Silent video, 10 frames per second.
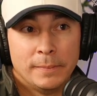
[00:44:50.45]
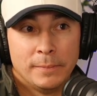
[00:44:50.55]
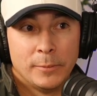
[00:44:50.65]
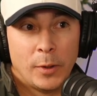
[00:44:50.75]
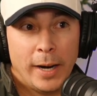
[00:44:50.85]

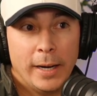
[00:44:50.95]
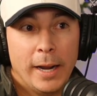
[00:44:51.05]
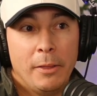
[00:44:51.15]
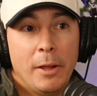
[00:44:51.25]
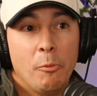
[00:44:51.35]
Right. And
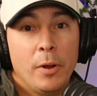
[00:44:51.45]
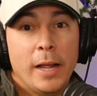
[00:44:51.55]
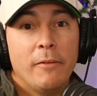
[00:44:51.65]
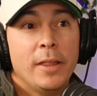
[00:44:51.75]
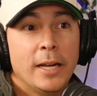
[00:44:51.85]
then whenever
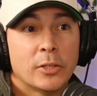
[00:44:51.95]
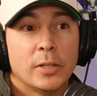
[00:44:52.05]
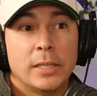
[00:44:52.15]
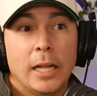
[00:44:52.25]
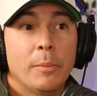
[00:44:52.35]
they start
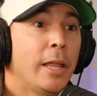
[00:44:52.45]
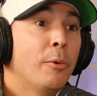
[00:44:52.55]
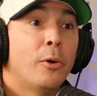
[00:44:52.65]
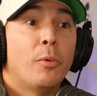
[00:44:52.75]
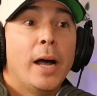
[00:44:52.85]
telling me they want to
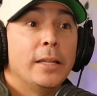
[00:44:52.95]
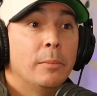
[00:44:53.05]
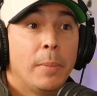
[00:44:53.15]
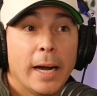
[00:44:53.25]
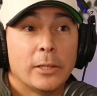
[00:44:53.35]
ride their
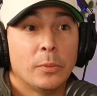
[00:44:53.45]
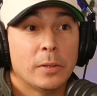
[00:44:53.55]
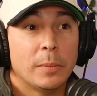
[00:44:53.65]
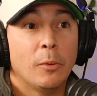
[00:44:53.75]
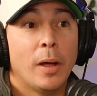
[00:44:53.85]
bikes with me
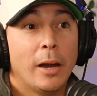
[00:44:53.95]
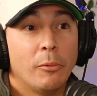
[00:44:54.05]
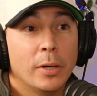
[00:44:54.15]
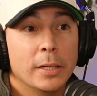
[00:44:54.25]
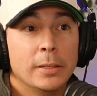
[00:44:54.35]
while I
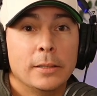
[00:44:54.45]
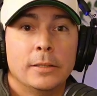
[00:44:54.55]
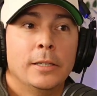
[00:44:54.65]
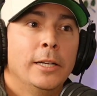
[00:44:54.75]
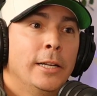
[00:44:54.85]
run,
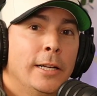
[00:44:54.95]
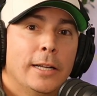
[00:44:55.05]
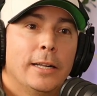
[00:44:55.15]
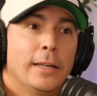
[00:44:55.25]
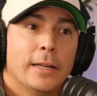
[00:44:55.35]

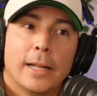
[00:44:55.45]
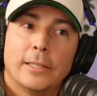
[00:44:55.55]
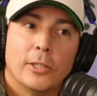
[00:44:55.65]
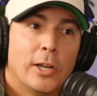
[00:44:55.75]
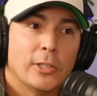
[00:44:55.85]
like, that's an
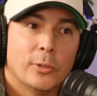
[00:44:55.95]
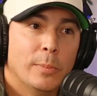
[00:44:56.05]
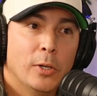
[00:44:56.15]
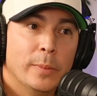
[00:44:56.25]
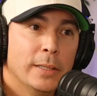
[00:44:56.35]
awesome
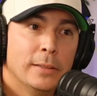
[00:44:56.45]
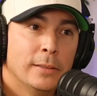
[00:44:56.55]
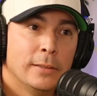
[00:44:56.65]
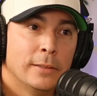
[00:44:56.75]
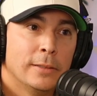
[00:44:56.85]
moment.
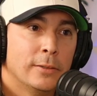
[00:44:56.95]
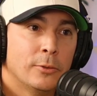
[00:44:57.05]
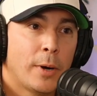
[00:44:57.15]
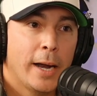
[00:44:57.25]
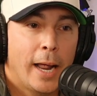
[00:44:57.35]

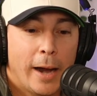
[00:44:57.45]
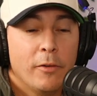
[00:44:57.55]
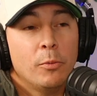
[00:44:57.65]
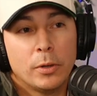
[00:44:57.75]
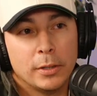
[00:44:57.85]
Right.
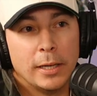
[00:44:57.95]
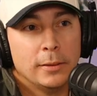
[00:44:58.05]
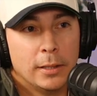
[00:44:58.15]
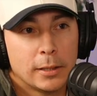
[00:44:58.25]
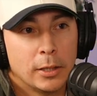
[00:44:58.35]
Everyone, the
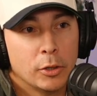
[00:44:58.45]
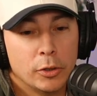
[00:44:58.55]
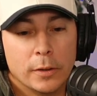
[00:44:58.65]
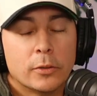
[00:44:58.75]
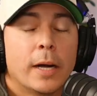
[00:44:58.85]

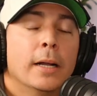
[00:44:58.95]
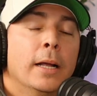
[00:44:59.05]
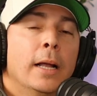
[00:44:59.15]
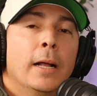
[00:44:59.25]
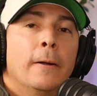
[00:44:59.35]
congruence, right?
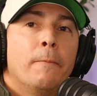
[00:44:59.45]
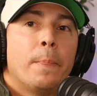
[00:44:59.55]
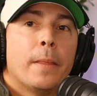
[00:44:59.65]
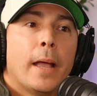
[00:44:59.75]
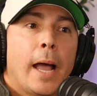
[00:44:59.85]

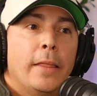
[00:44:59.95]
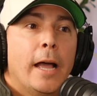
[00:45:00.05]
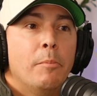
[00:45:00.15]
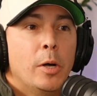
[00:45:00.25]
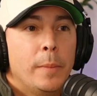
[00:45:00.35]
At that
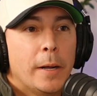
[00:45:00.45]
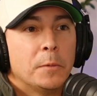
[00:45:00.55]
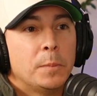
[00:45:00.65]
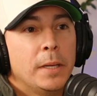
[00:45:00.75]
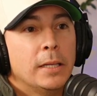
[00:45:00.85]
moment, I'm
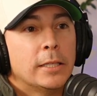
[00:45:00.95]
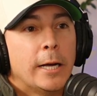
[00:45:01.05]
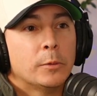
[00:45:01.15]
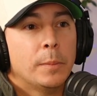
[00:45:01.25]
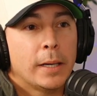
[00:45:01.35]
spending time with
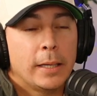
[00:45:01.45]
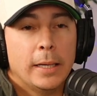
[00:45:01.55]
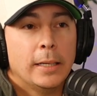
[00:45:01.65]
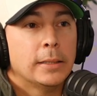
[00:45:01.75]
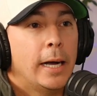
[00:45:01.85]
my
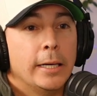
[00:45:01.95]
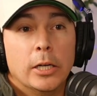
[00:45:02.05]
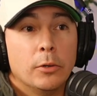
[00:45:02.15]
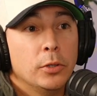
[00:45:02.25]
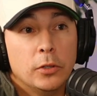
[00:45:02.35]
kids. I don't
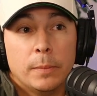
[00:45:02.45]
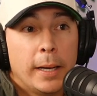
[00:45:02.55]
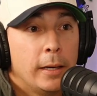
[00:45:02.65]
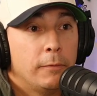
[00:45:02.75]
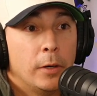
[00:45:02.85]
use my
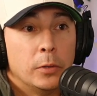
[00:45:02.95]
headphones when I